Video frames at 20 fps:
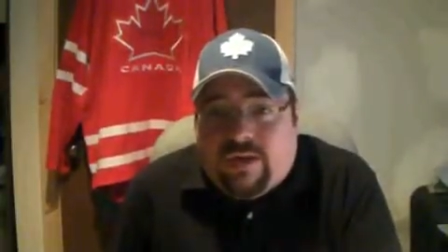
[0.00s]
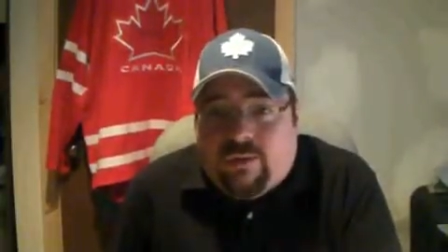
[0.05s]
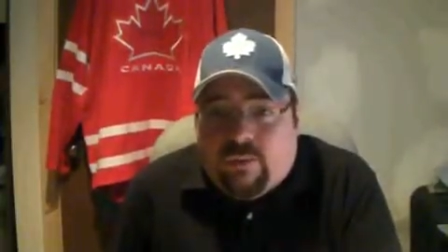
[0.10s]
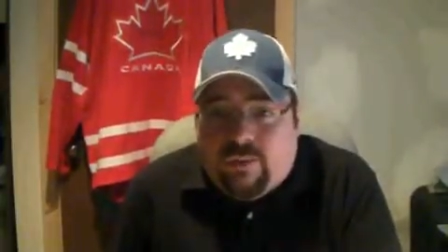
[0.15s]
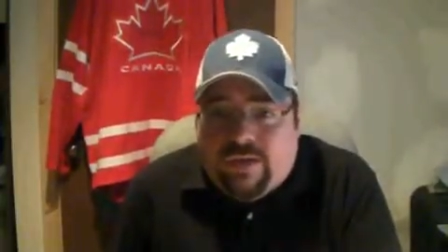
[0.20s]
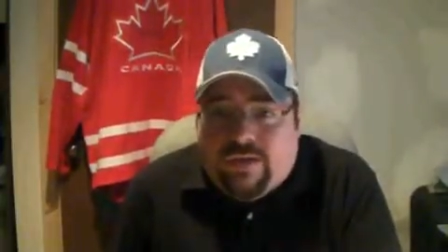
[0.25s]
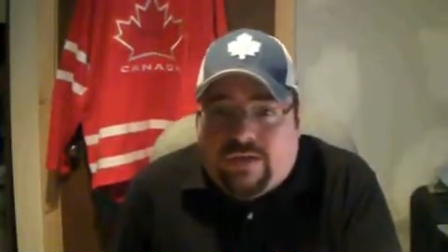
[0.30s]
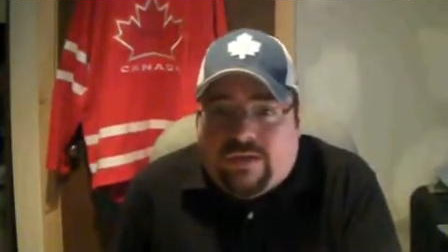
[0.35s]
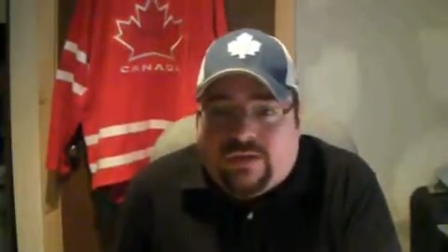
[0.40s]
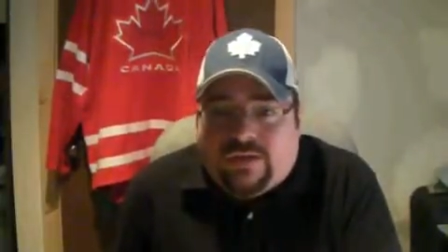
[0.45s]

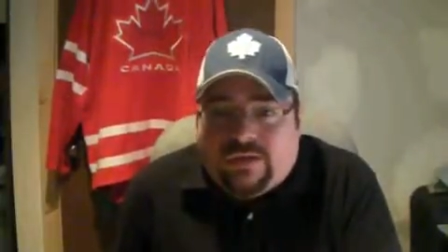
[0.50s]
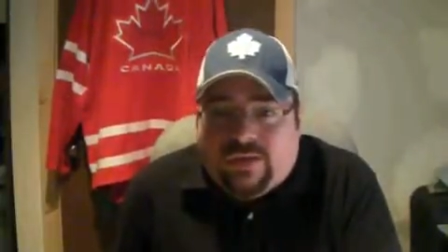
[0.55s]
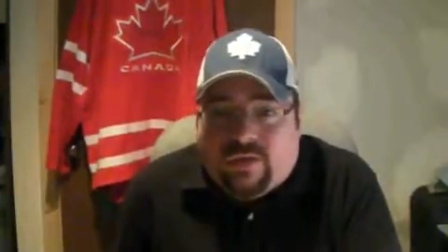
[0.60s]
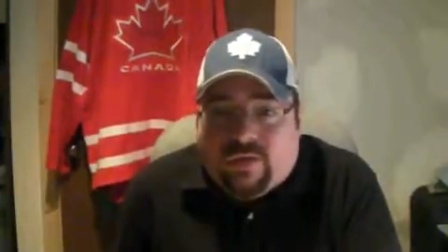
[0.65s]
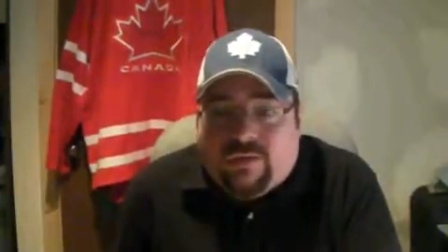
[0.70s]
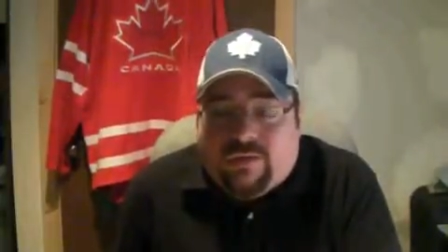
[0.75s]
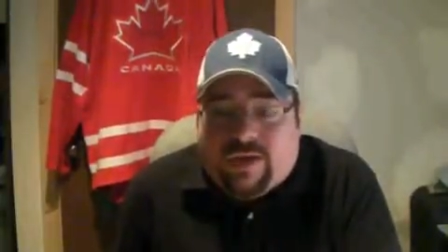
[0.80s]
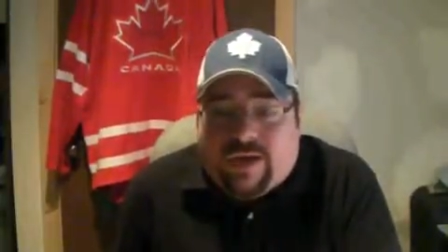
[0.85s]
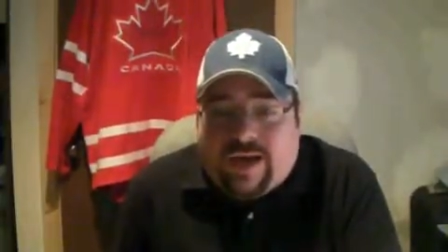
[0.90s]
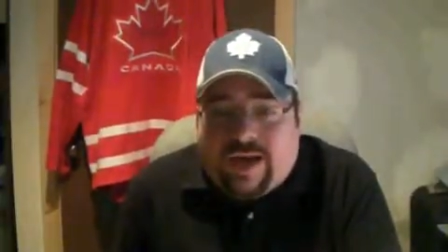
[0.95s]
a week or
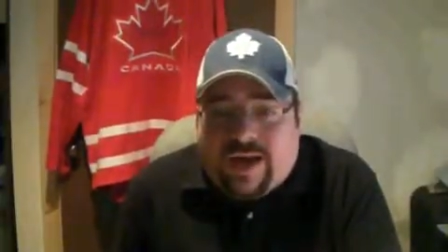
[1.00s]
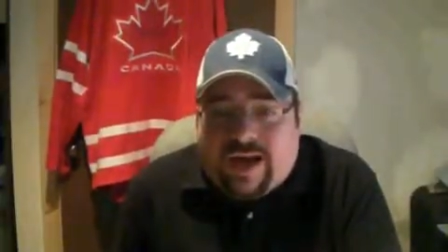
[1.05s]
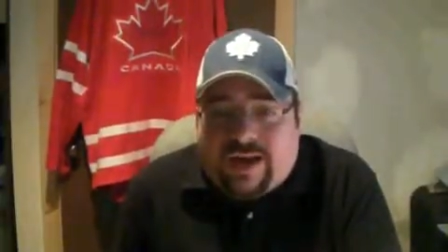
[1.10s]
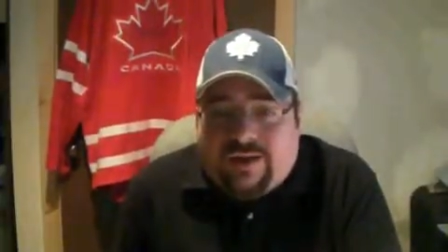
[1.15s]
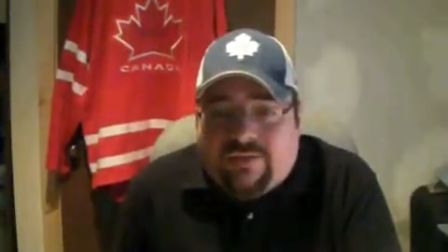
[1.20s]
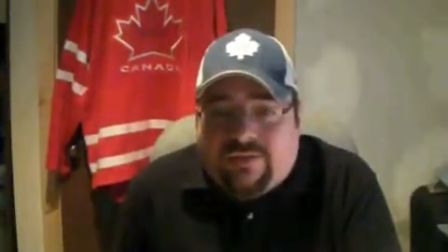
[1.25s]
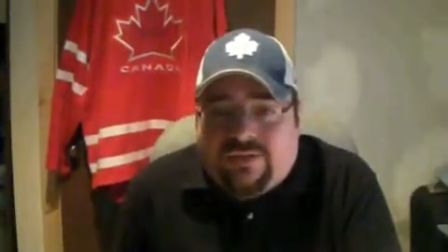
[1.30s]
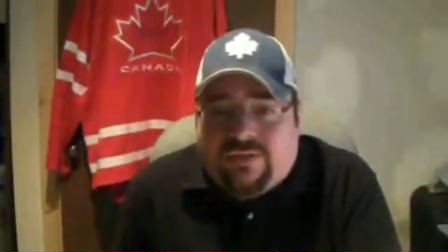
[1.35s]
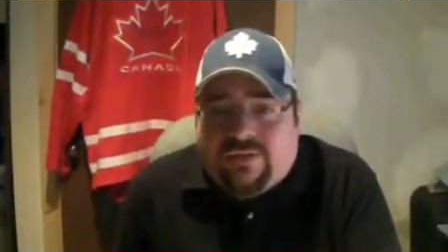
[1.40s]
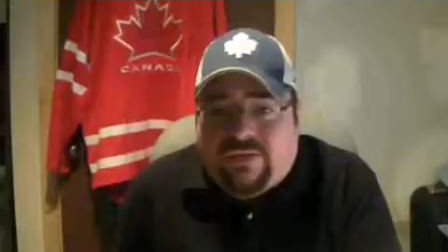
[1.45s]
so
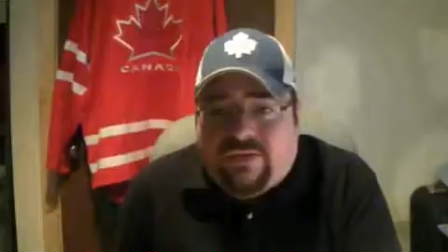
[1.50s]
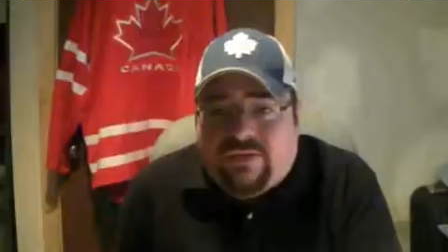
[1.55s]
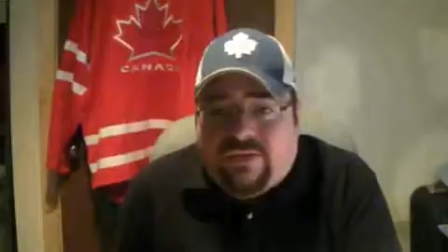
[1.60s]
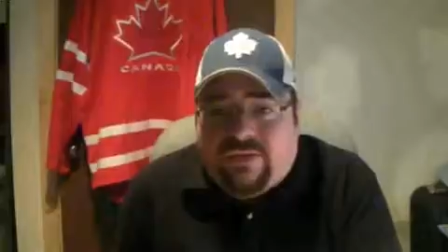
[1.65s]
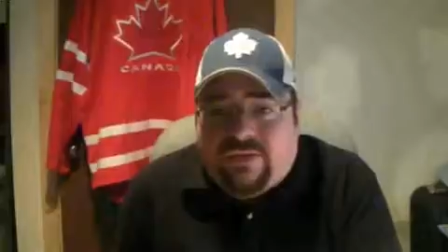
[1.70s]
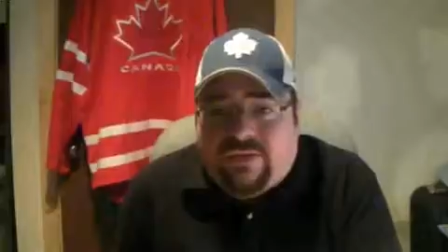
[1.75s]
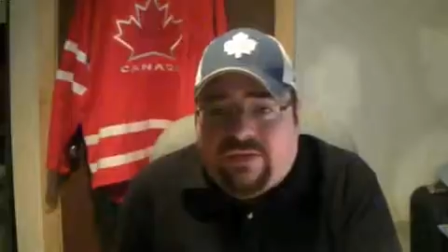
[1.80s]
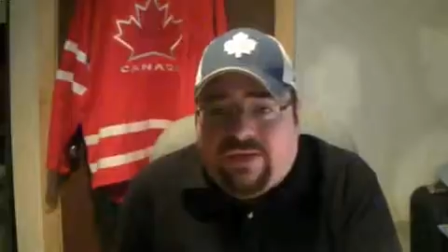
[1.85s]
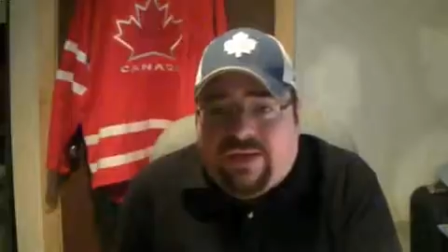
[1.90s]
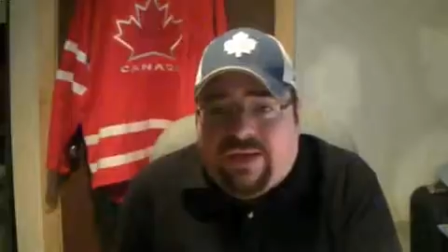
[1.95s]
after
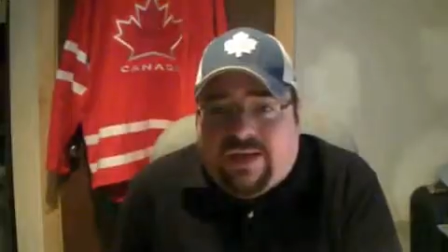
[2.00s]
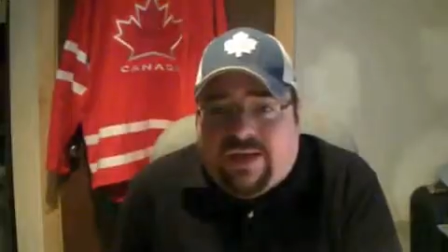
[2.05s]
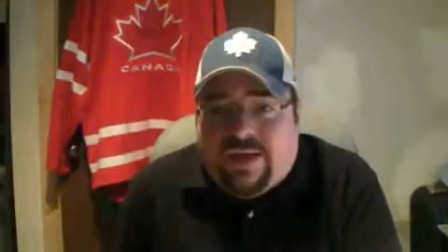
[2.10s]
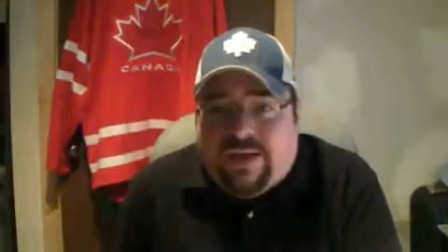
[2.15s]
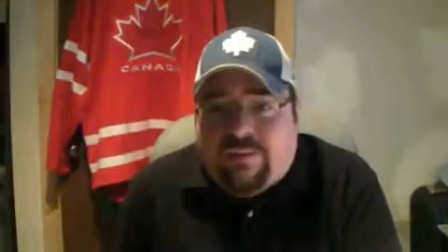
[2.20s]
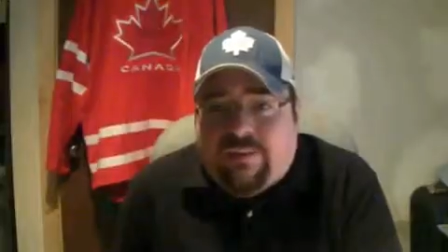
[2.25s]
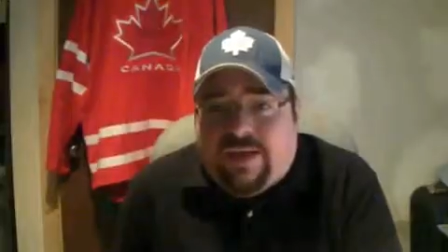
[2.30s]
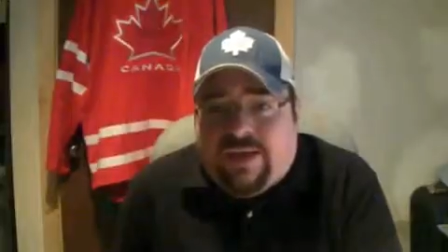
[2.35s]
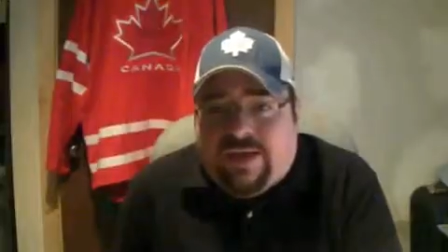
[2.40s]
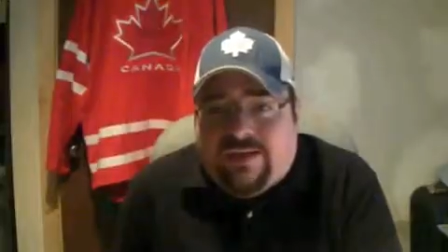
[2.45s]
the
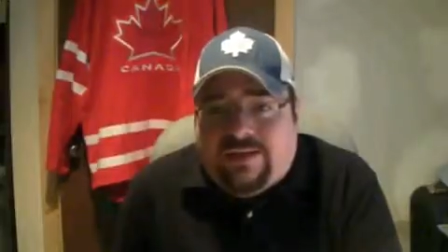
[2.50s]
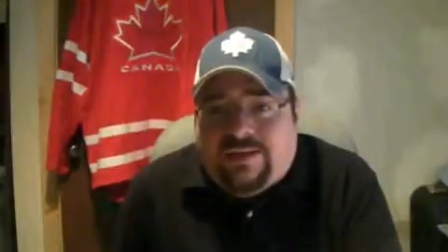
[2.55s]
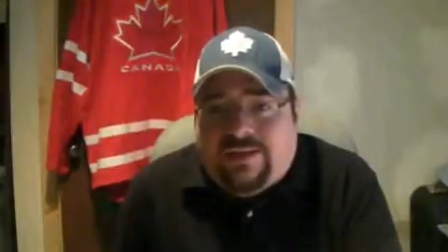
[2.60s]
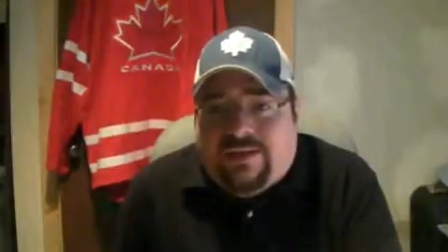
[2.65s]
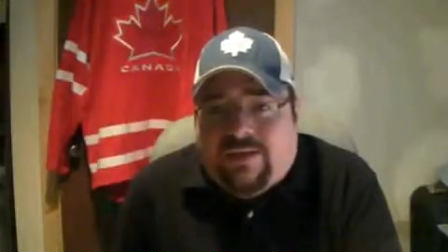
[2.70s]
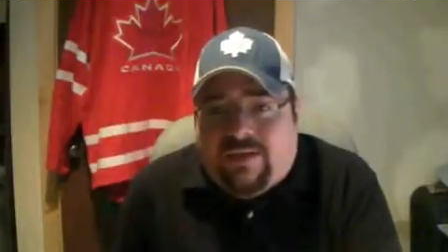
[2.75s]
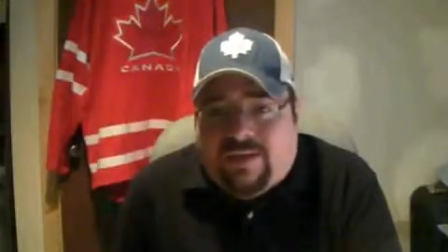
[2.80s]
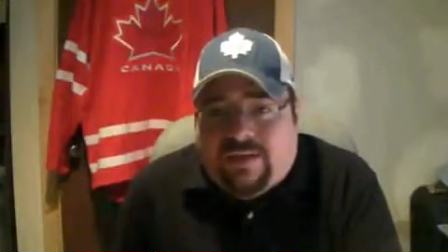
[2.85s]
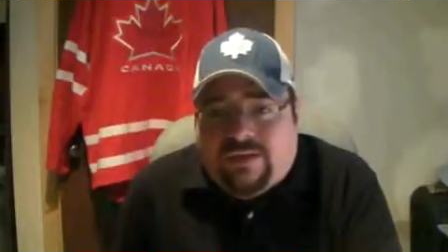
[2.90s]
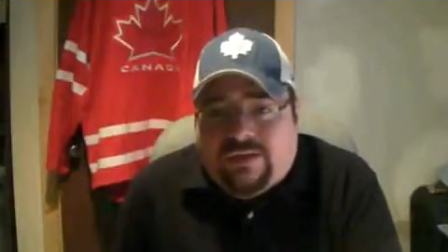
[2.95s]
iPad
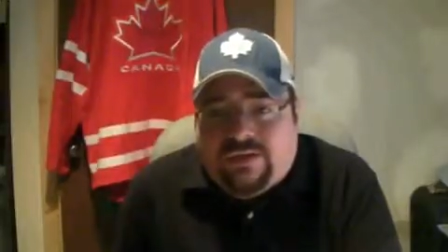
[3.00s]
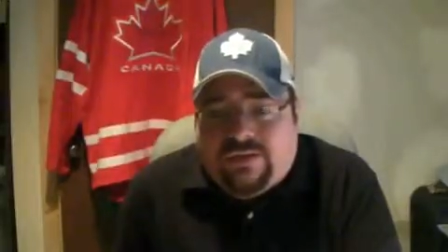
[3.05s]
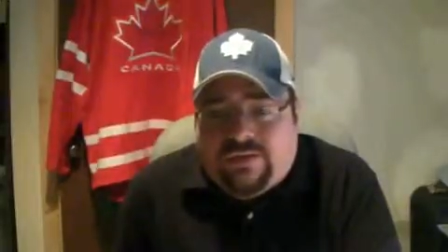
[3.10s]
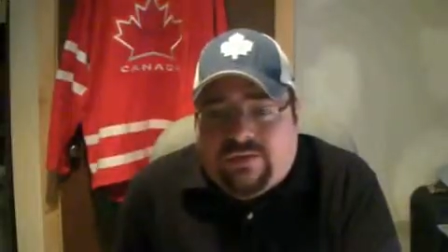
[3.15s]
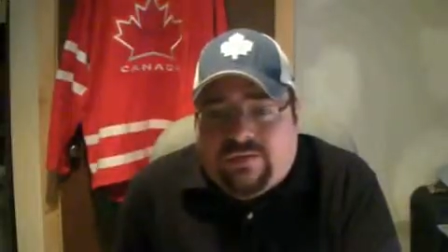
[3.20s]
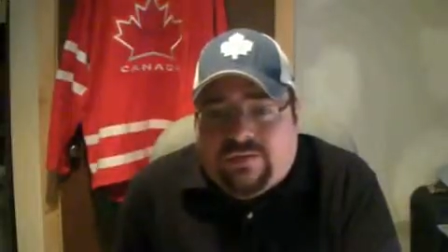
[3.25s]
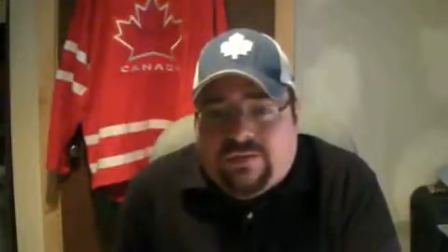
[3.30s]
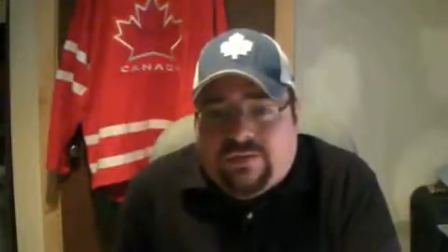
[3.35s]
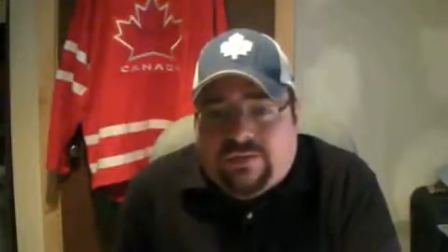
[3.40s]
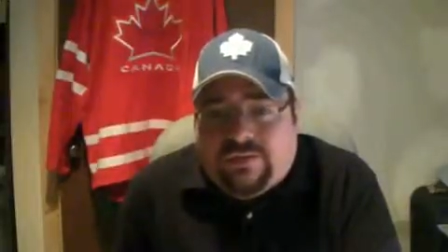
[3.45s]
is
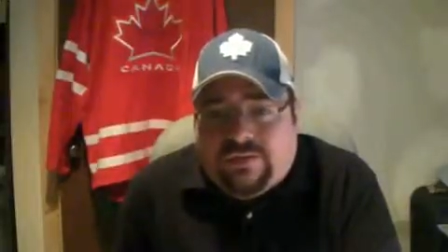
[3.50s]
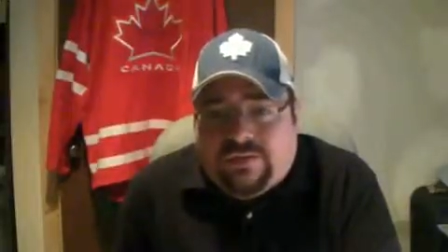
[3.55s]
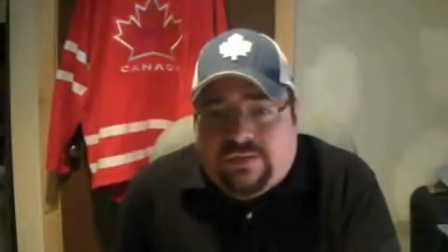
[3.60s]
launched.